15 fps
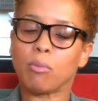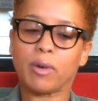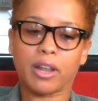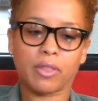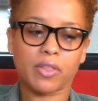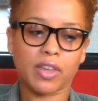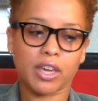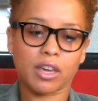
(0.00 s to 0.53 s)
But I
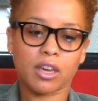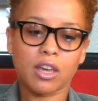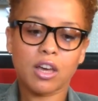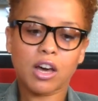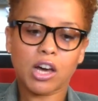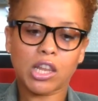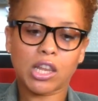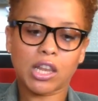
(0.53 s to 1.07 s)
think
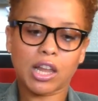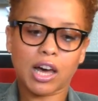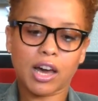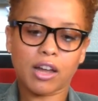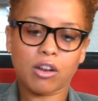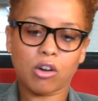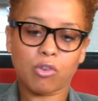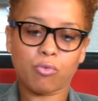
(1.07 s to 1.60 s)
a
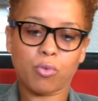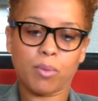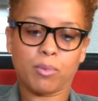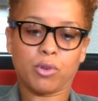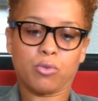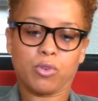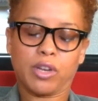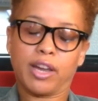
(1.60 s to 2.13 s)
lot of
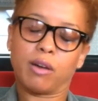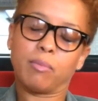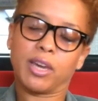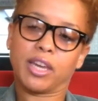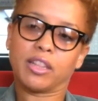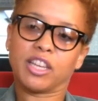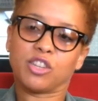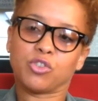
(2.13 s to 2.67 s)
women who are now
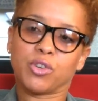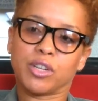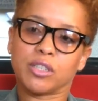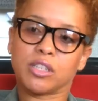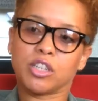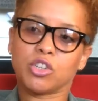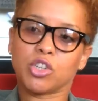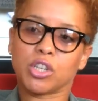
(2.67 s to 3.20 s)
making that
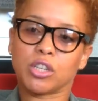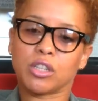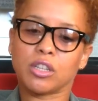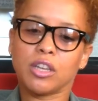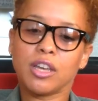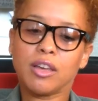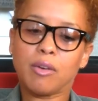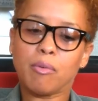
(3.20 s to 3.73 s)

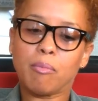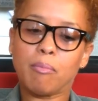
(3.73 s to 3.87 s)
transition